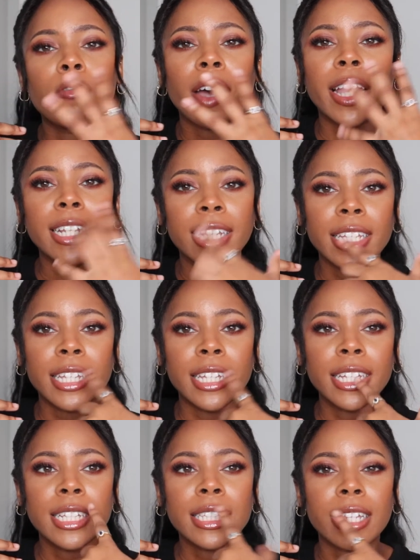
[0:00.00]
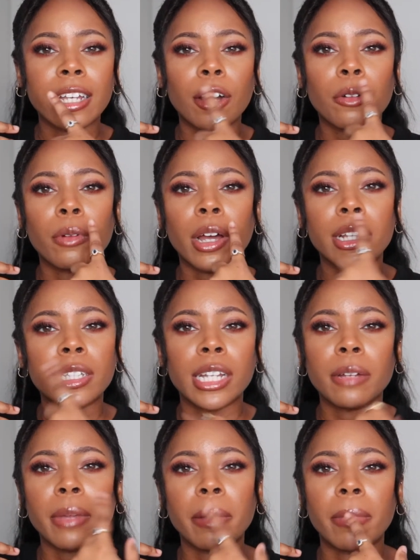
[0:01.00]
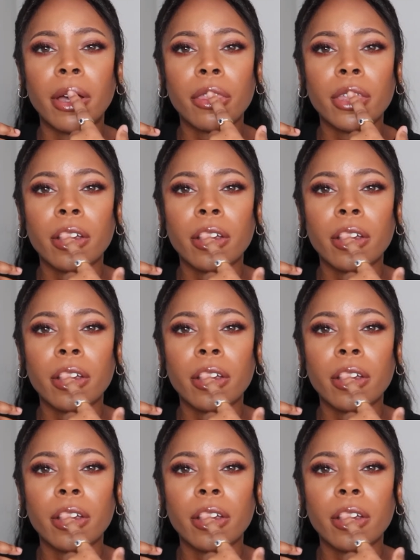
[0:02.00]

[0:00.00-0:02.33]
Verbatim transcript: fine heat, like around like my mouth